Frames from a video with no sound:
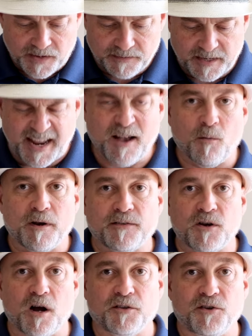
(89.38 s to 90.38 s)
today I want
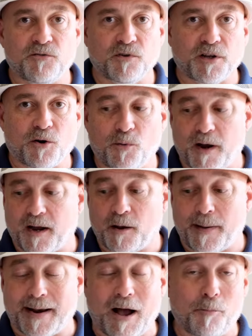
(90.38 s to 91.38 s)
to talk to you really quick
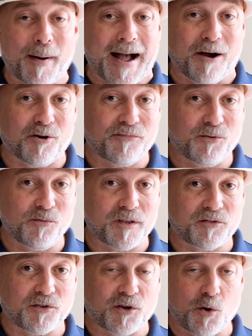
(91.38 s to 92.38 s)
about how powerful
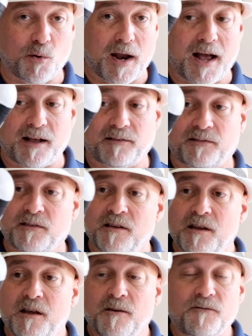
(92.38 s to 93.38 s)
this Godox
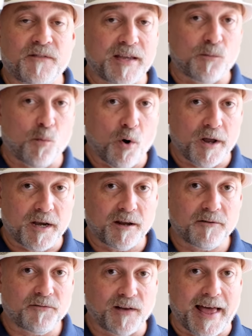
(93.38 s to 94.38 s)

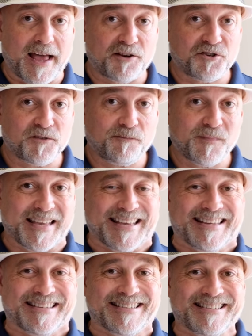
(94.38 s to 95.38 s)
V1 flash
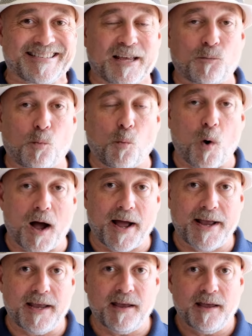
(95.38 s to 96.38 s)
is and
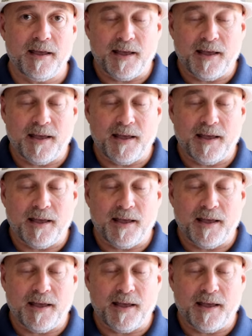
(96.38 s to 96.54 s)
why.